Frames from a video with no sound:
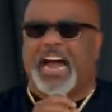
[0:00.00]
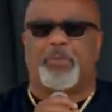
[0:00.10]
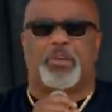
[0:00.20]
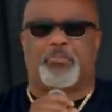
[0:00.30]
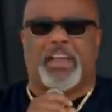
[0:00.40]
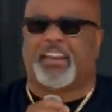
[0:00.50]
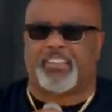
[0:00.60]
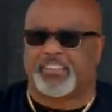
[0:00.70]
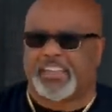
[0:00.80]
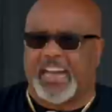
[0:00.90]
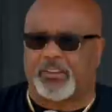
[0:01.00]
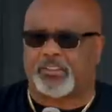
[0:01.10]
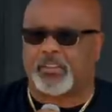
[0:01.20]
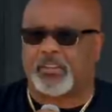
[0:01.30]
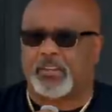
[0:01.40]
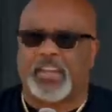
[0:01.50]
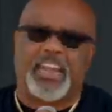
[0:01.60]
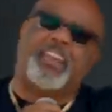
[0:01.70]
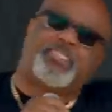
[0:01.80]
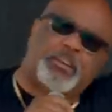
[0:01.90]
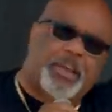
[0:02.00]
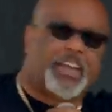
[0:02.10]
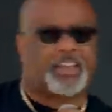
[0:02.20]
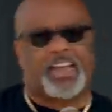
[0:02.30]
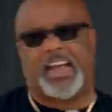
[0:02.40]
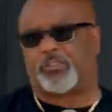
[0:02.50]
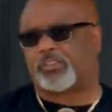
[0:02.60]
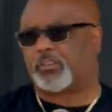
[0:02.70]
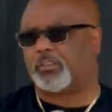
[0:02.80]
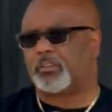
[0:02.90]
I'm the man of this house. He's the man of the house.